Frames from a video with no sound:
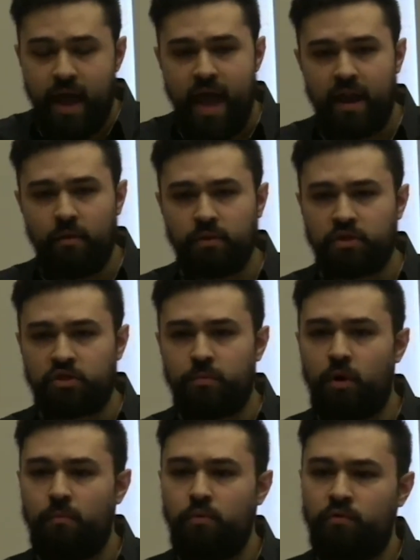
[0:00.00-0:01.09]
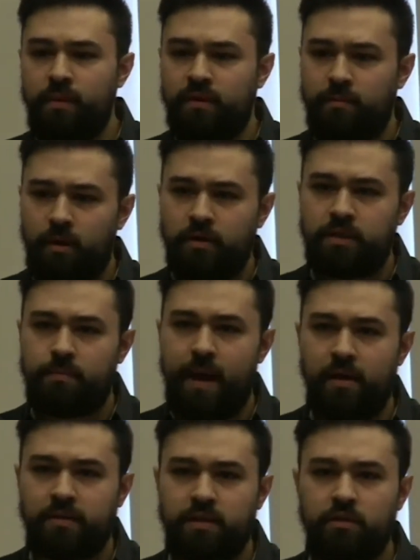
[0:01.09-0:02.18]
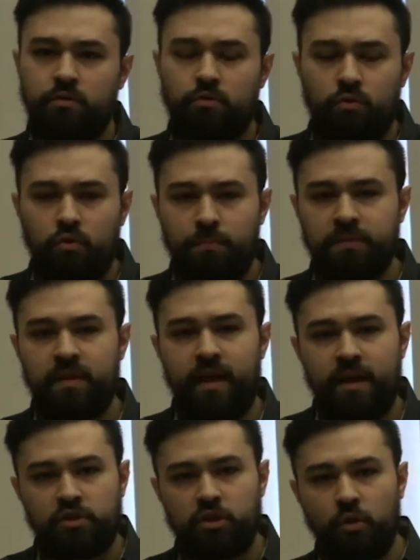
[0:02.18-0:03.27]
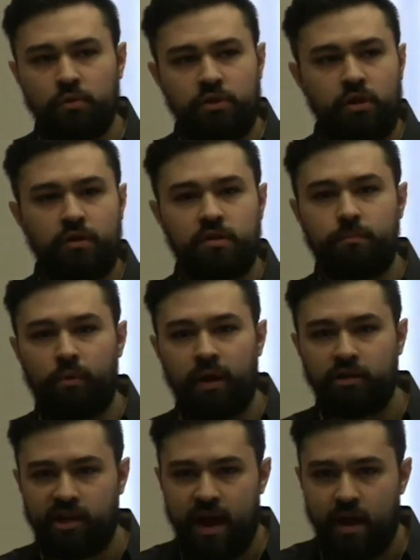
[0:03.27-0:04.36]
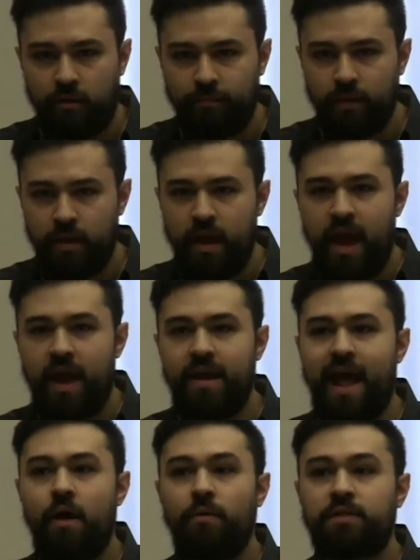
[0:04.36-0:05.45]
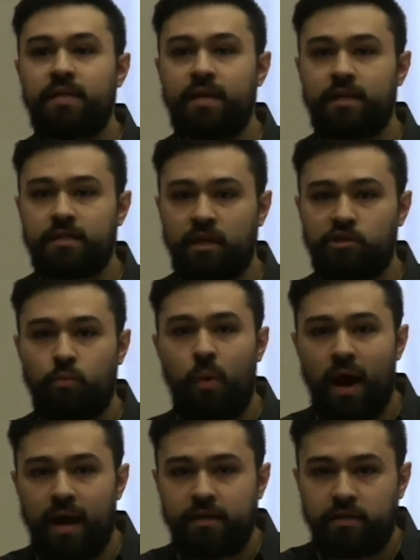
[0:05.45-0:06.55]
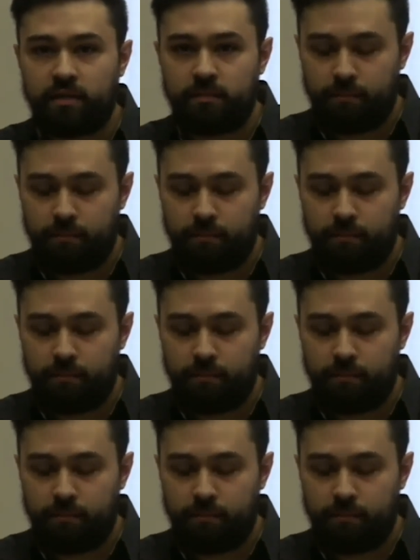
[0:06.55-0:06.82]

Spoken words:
And it was a small movement amongst the Palestinian groups, and then it slowly started to branch out. And now it's taken such wide